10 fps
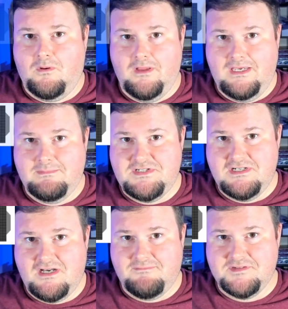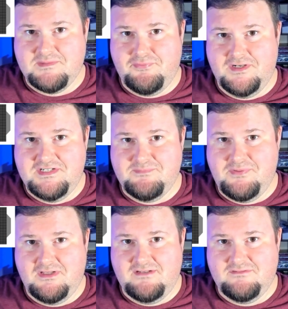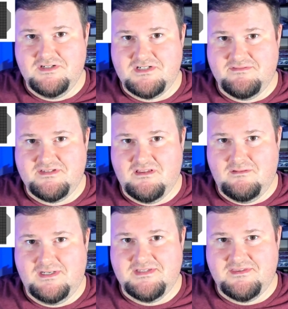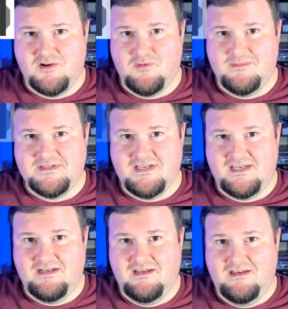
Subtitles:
While AMG offers a print and play version of silhouettes on their website,